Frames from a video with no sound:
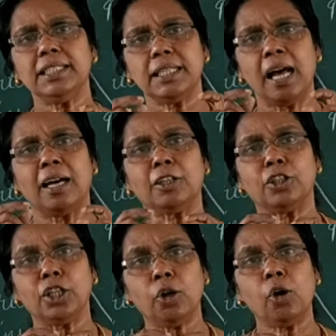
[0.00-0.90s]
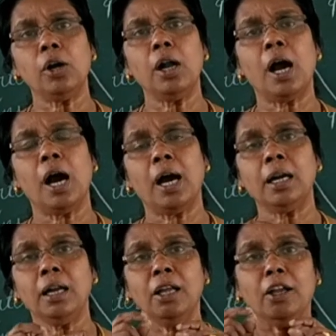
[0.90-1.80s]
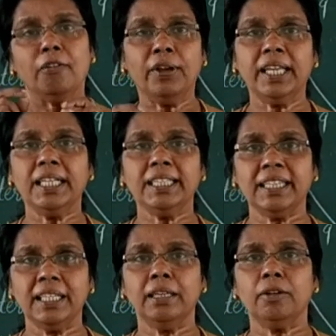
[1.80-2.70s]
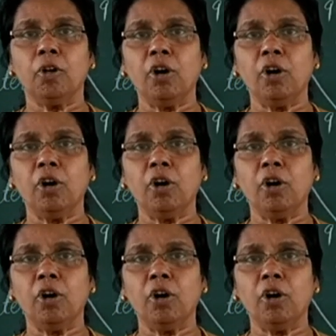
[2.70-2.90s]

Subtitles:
these arterioles are very thin